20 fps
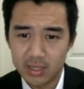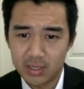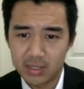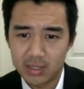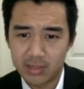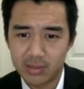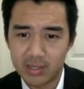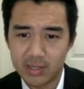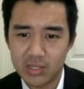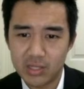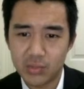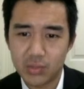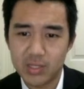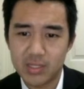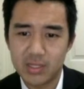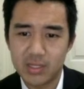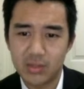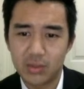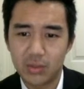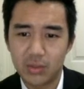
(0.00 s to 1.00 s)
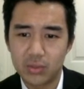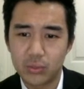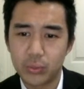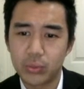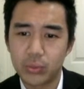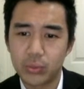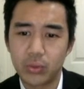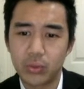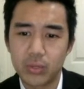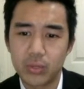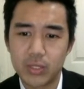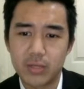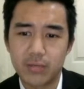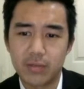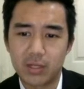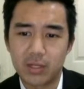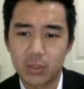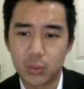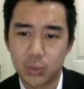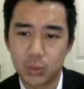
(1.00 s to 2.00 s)
Now, these rises in the goods would also
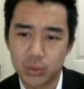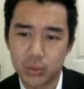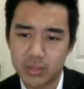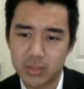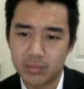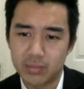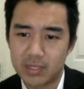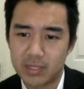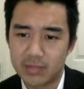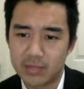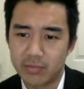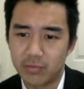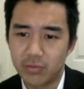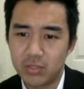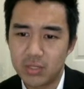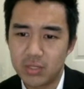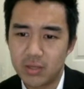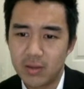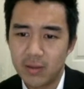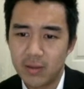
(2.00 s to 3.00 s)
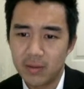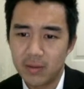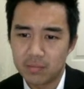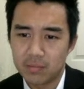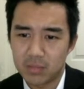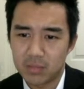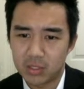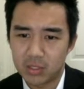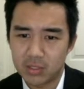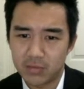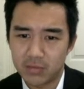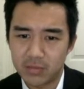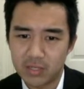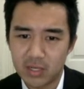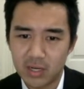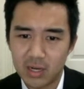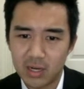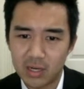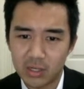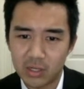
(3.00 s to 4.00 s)
affect tourism levels because of its
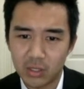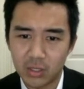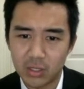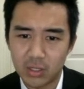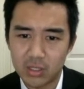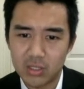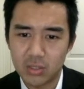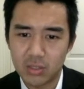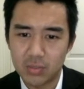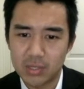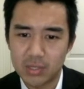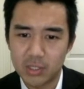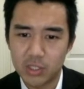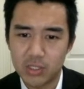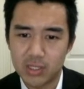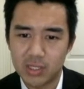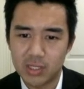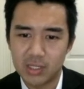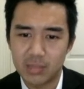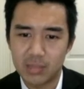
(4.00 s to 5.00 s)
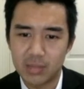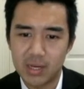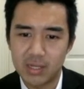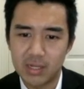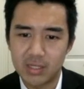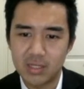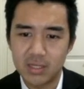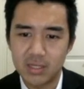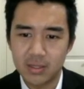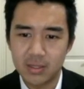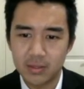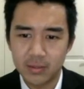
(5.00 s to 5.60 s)
high cost to meet such demands.